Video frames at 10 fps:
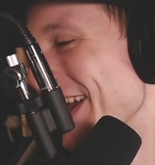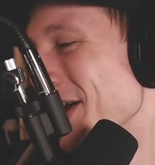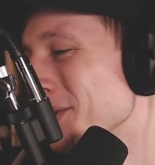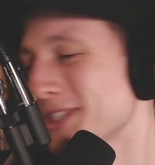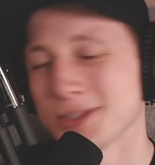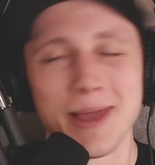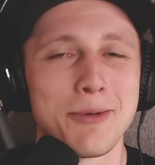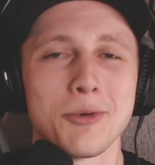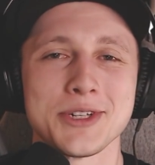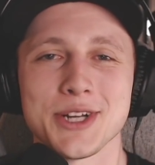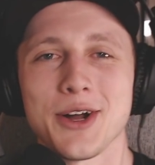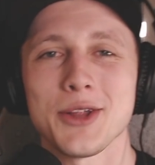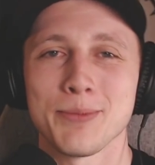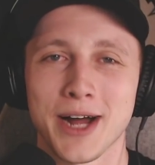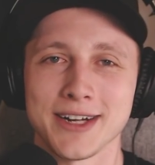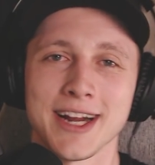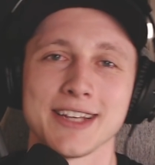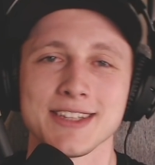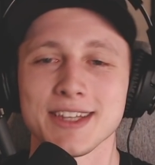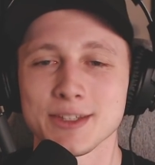which is maybe what we should call the
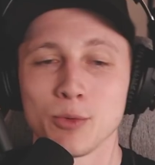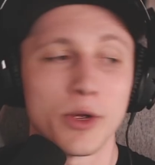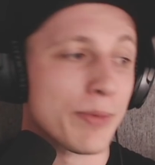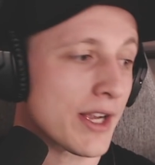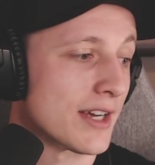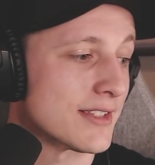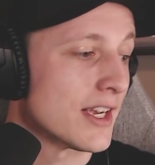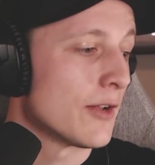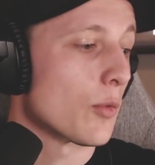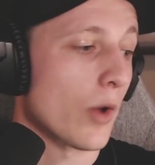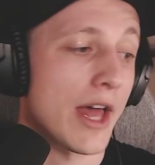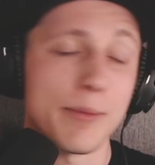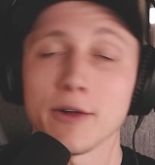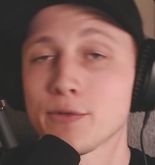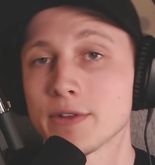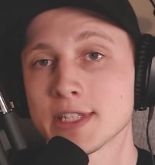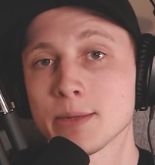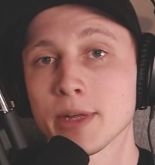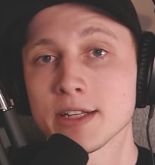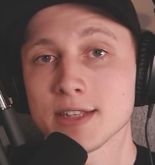podcast at this point, because we're at about 15
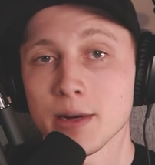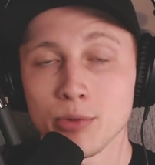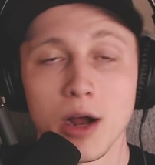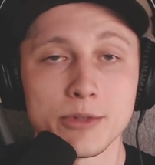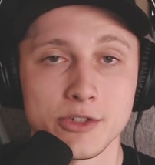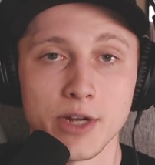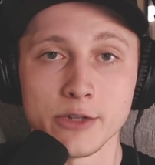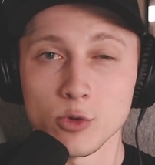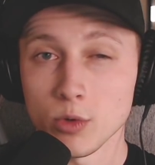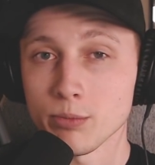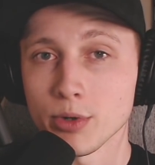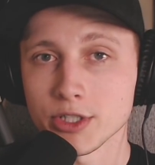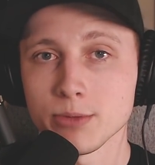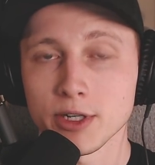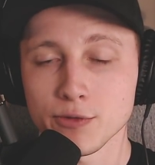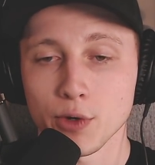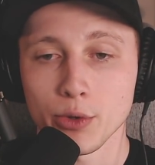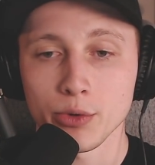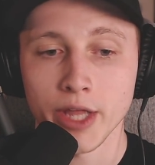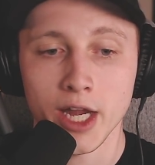minutes, and I promised you guys we wouldn't push it much
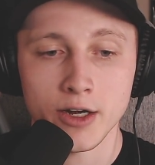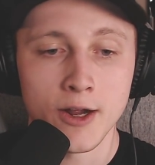further than that.